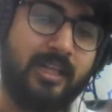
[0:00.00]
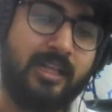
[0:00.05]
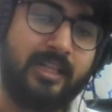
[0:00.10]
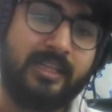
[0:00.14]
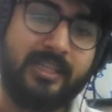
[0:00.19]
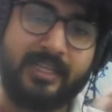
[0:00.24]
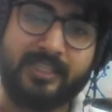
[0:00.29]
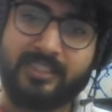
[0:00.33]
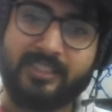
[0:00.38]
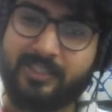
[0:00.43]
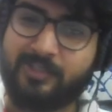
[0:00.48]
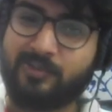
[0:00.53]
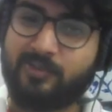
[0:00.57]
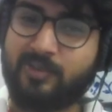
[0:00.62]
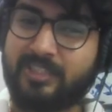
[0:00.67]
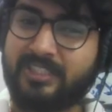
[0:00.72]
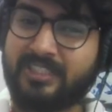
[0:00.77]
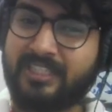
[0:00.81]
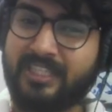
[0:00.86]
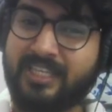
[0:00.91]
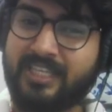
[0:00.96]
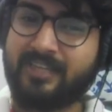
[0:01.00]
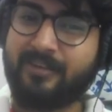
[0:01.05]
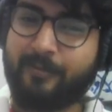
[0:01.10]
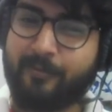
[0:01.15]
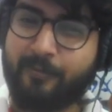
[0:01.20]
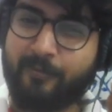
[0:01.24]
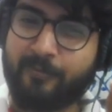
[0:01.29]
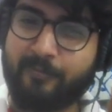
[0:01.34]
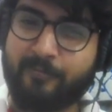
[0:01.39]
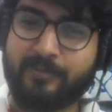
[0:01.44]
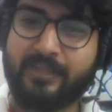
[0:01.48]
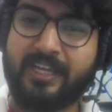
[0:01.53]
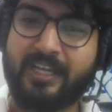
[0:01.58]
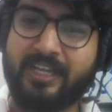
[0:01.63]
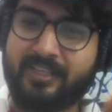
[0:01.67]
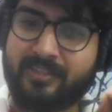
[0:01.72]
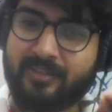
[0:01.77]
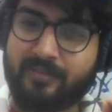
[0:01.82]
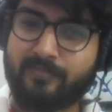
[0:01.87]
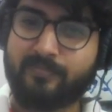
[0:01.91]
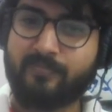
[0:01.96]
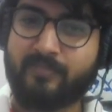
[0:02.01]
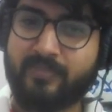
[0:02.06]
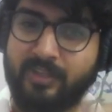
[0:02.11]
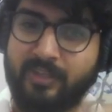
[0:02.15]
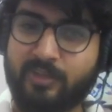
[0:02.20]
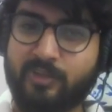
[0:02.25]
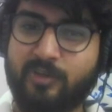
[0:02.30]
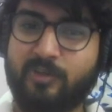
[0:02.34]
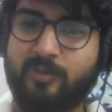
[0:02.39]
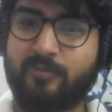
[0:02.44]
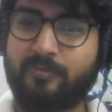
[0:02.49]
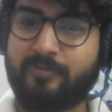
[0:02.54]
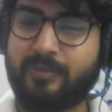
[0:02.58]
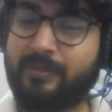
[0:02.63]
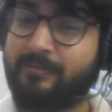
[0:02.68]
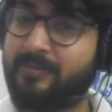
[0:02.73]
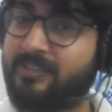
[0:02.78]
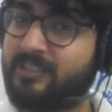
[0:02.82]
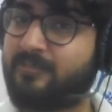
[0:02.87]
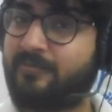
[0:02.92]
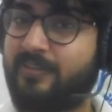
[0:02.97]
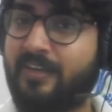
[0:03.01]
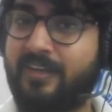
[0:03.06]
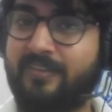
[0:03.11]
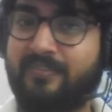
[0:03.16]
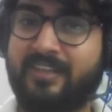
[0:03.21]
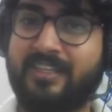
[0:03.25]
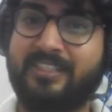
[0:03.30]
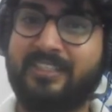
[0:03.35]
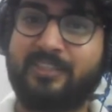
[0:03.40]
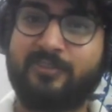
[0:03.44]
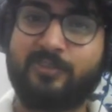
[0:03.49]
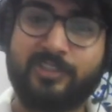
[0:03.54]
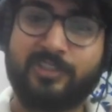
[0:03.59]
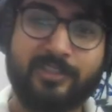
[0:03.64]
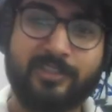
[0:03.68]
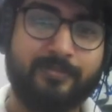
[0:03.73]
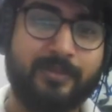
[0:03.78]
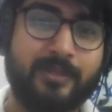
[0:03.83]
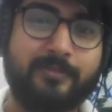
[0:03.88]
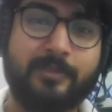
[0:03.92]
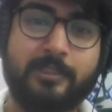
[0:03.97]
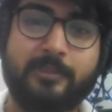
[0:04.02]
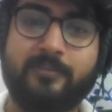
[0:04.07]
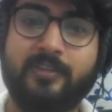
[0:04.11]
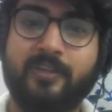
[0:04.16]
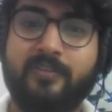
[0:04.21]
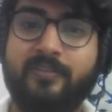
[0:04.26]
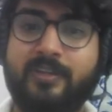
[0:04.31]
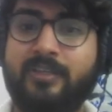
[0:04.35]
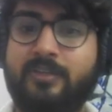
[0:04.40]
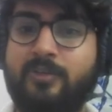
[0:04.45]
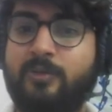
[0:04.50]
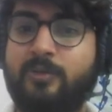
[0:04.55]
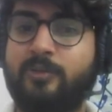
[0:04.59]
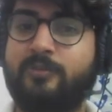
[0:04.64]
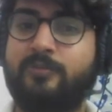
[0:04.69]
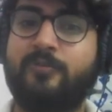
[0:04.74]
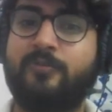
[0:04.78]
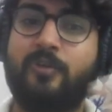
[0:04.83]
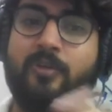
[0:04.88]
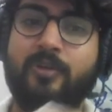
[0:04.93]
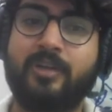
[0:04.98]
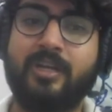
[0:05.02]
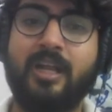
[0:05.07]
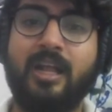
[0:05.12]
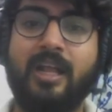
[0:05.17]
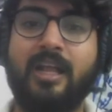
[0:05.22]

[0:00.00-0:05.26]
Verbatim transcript: like this was the like you know people's favorite this was the people's favorite course for